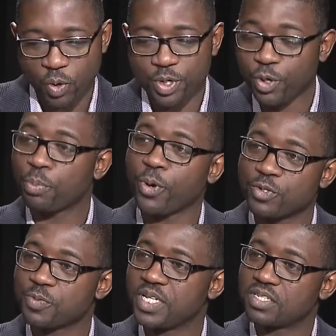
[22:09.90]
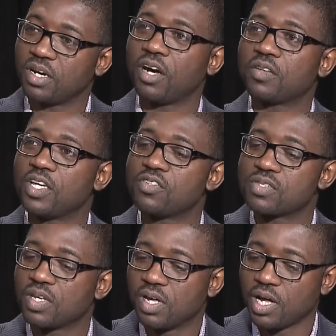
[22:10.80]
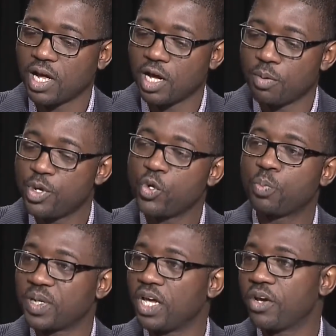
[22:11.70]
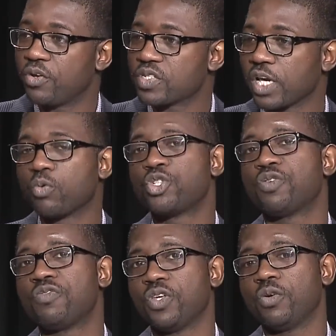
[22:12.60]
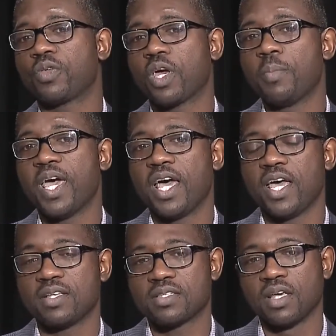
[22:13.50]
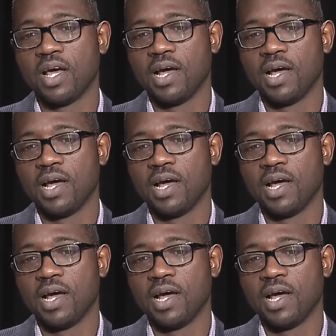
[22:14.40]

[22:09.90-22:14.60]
would your approach be to all these new players? Would you view them as